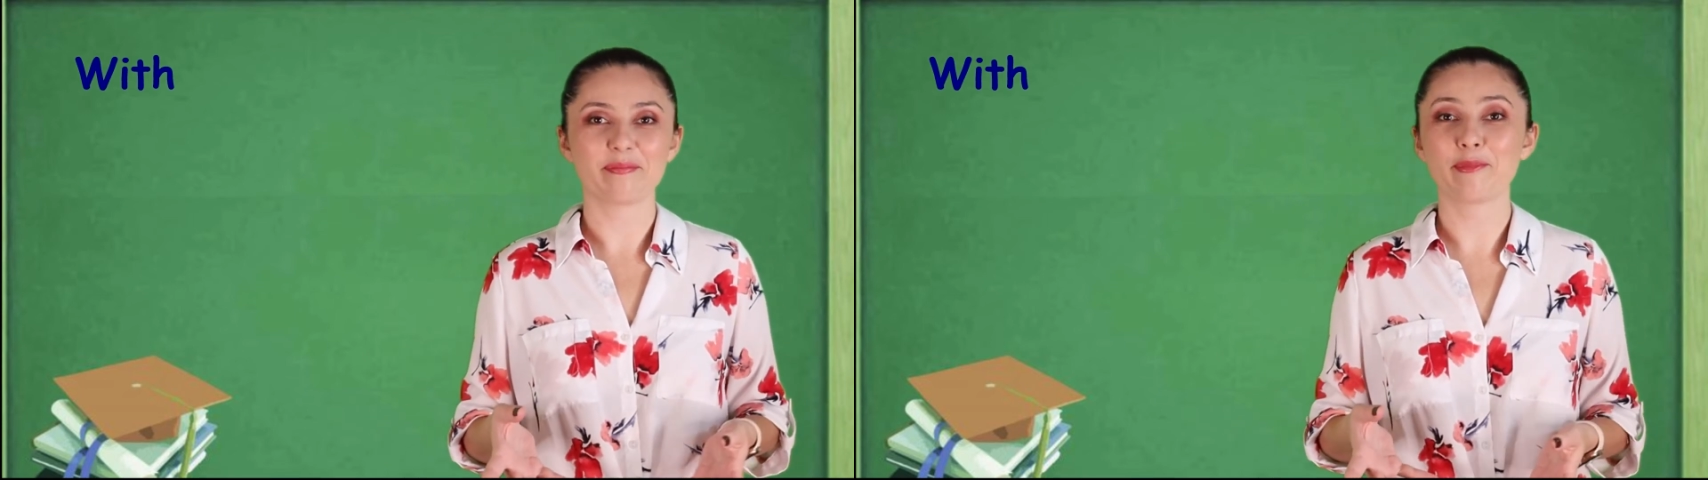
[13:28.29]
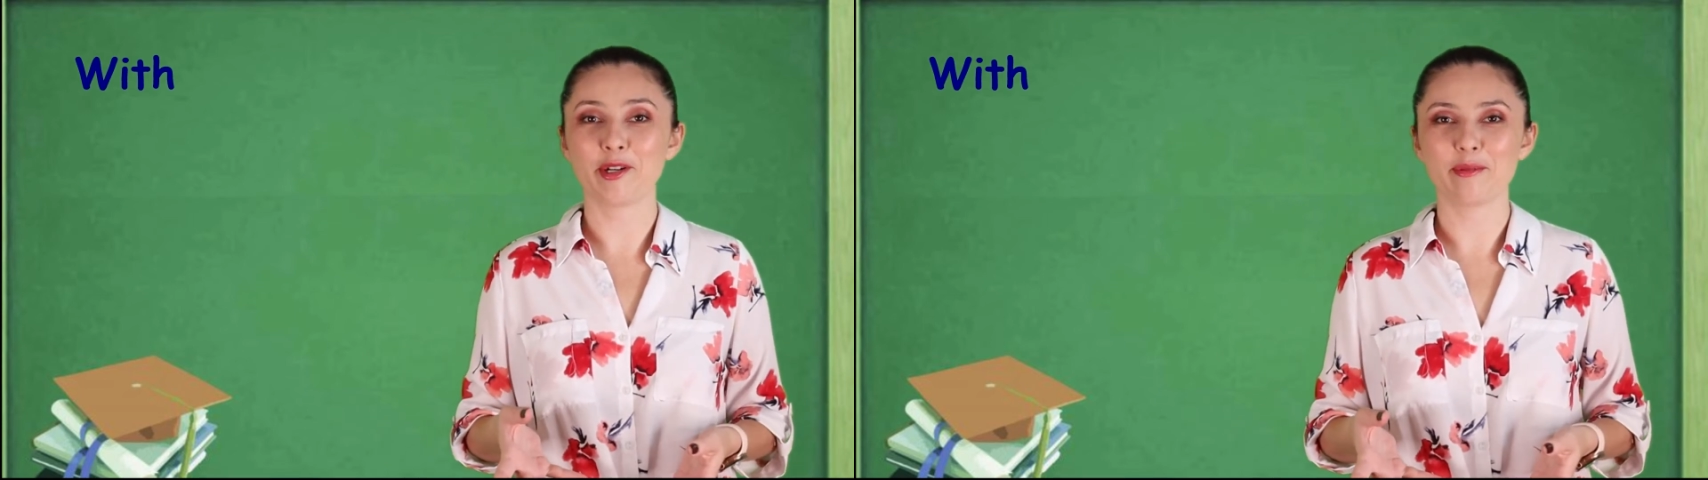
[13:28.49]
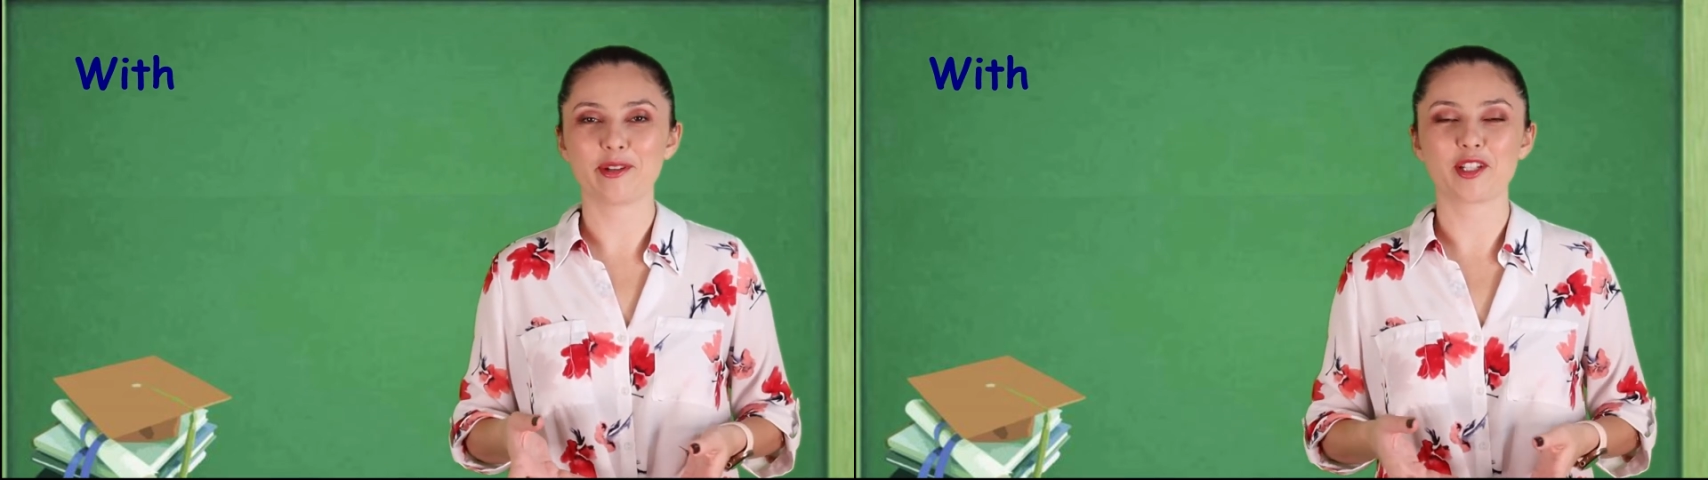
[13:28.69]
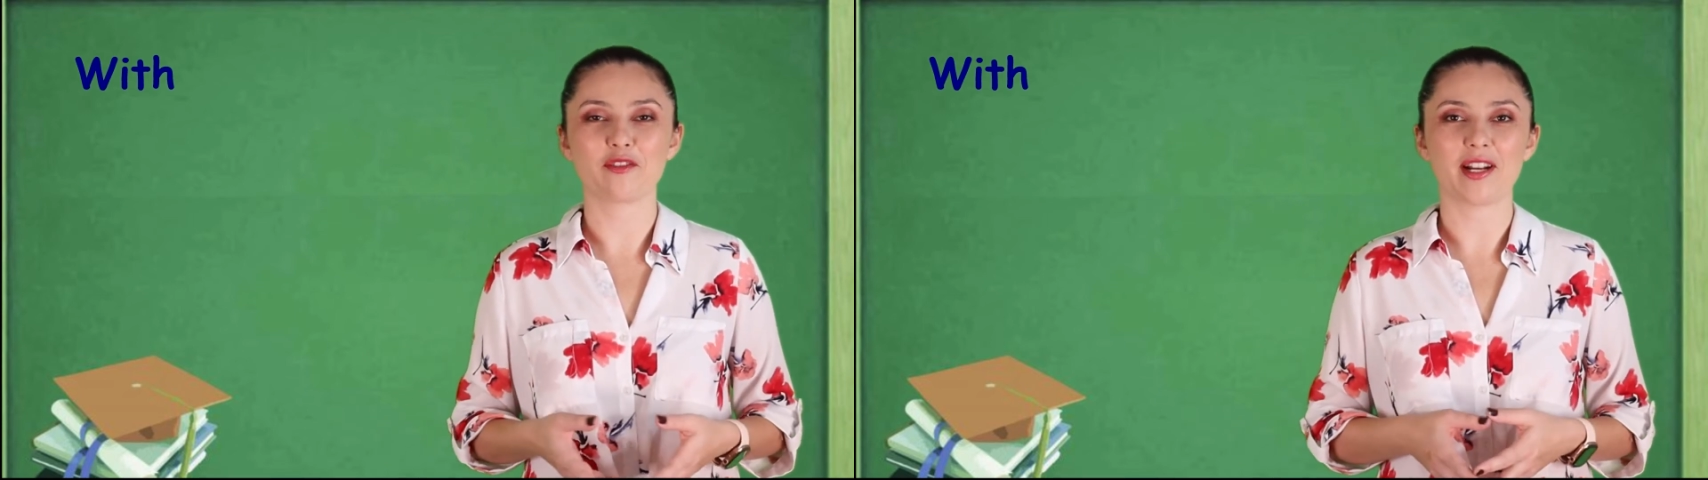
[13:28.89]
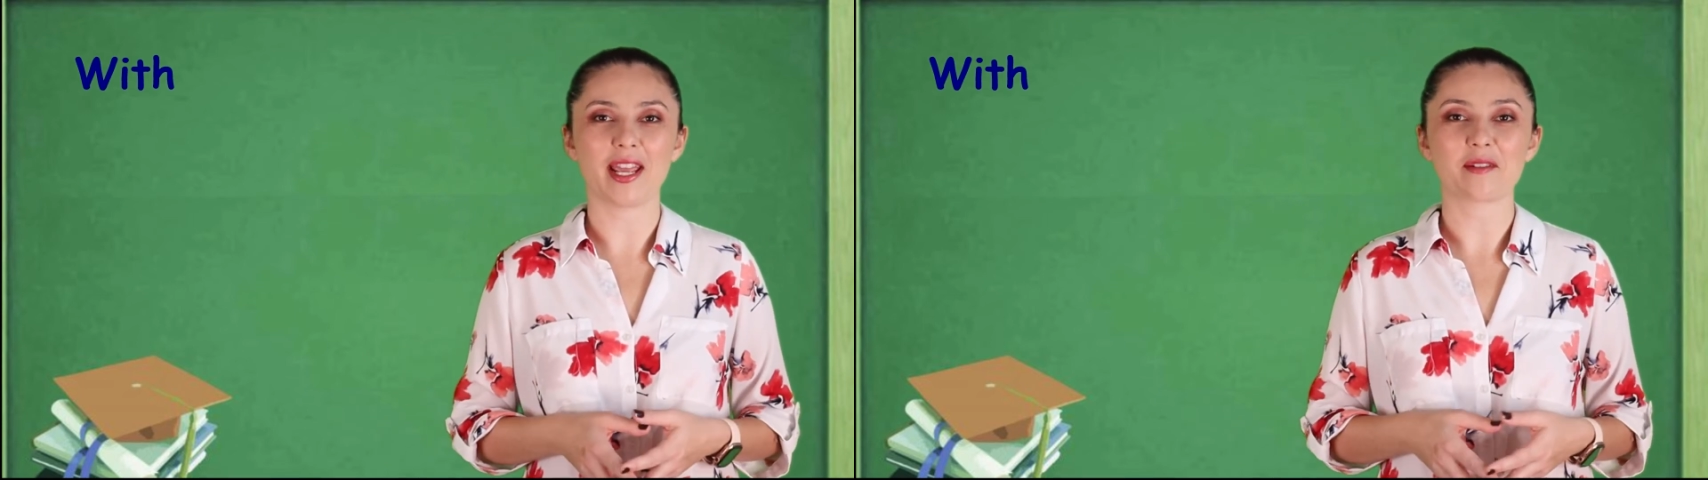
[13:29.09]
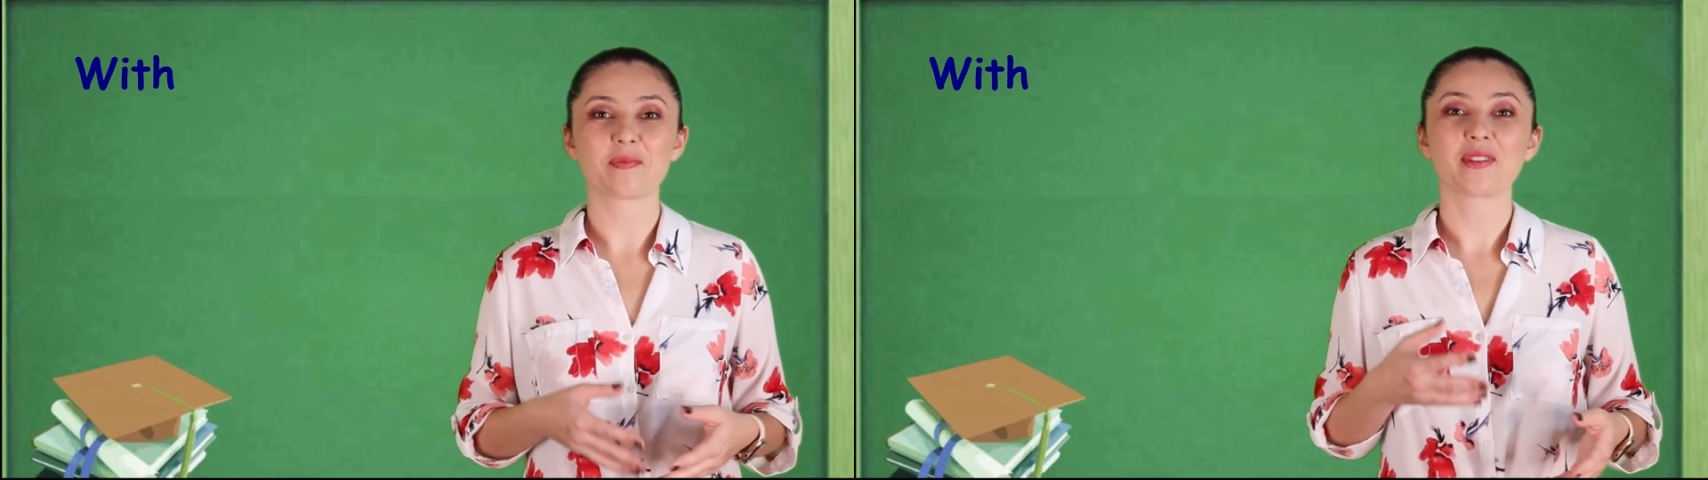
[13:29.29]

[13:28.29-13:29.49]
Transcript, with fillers: pretty much every day.